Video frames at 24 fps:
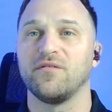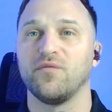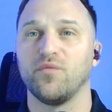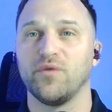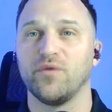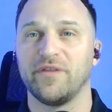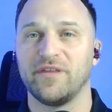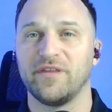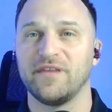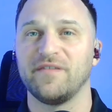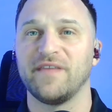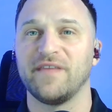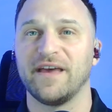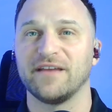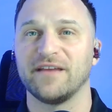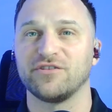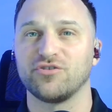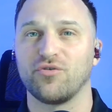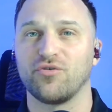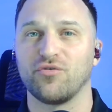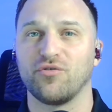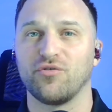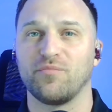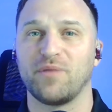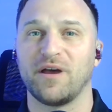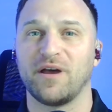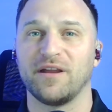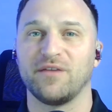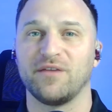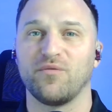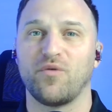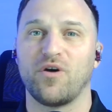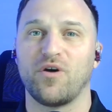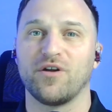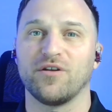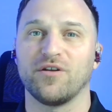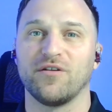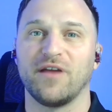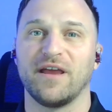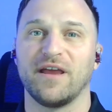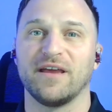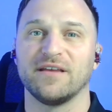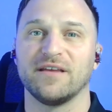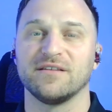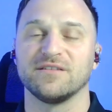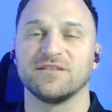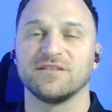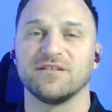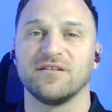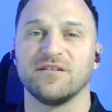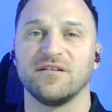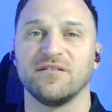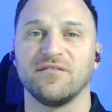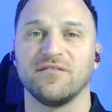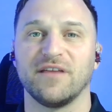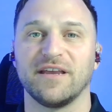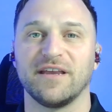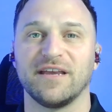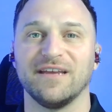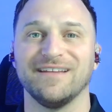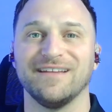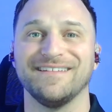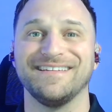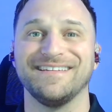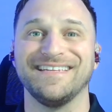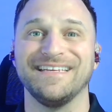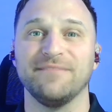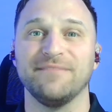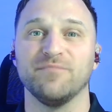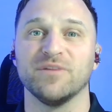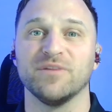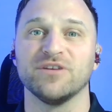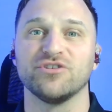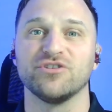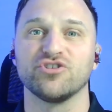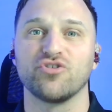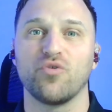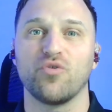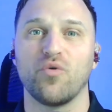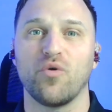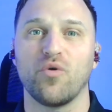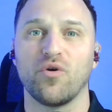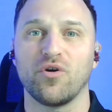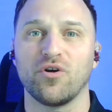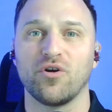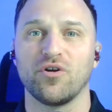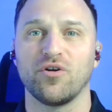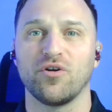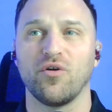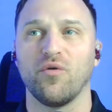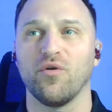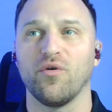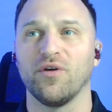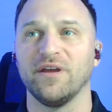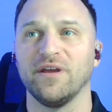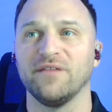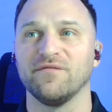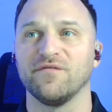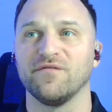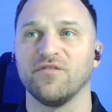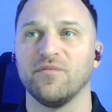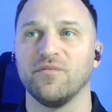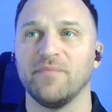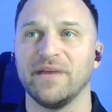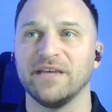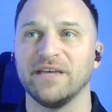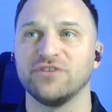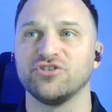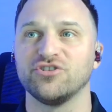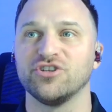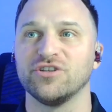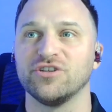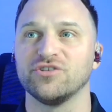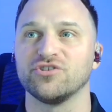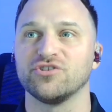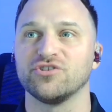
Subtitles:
within that total body water as like an edema score or inflammation